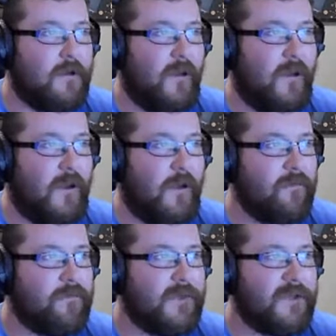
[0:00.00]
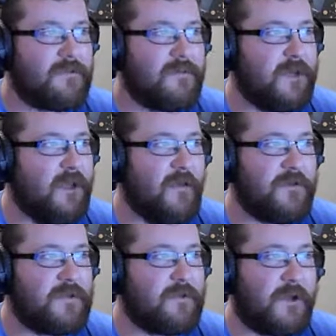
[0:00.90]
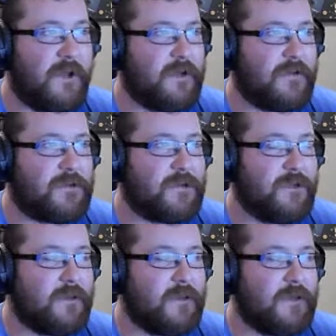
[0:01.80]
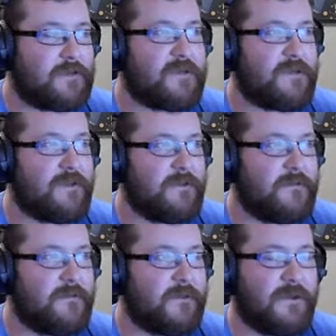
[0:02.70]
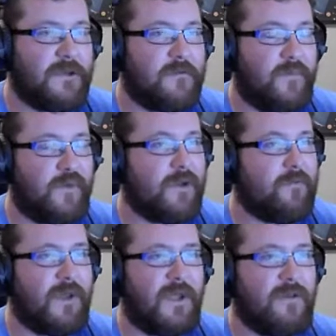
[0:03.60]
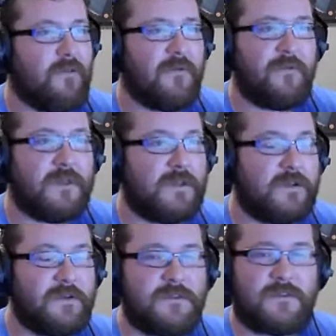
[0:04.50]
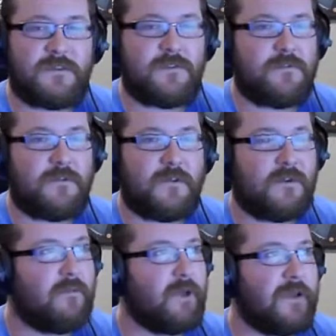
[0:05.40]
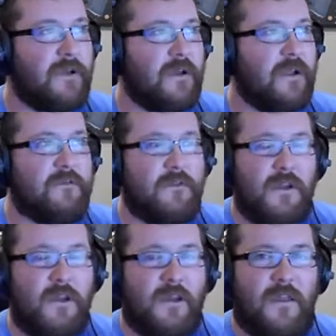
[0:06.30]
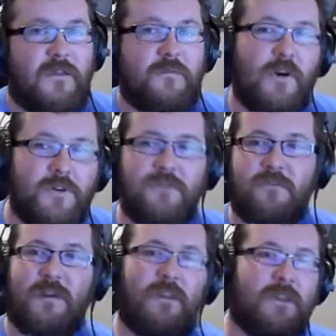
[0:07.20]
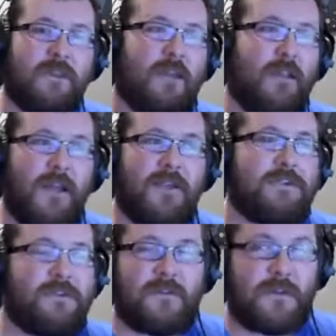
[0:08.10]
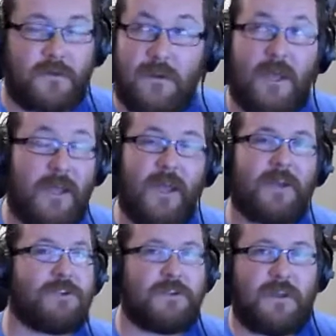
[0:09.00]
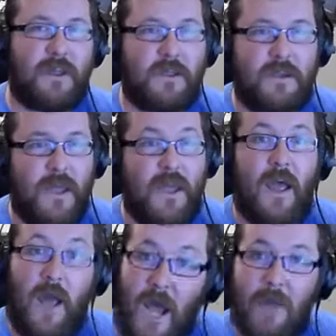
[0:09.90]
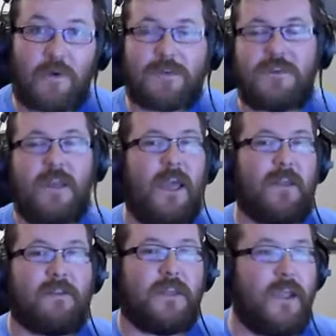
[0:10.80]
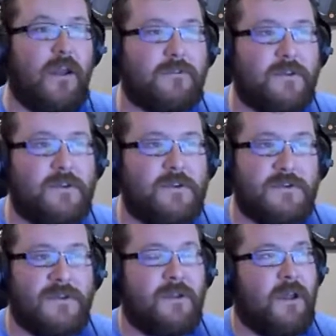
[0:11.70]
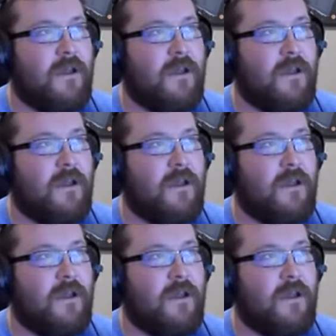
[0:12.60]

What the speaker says: Gets me hella teary eyed and shit like that still, but man, in the movie theaters, dude, oh my God, the emotional collection or connection that I personally had to the characters and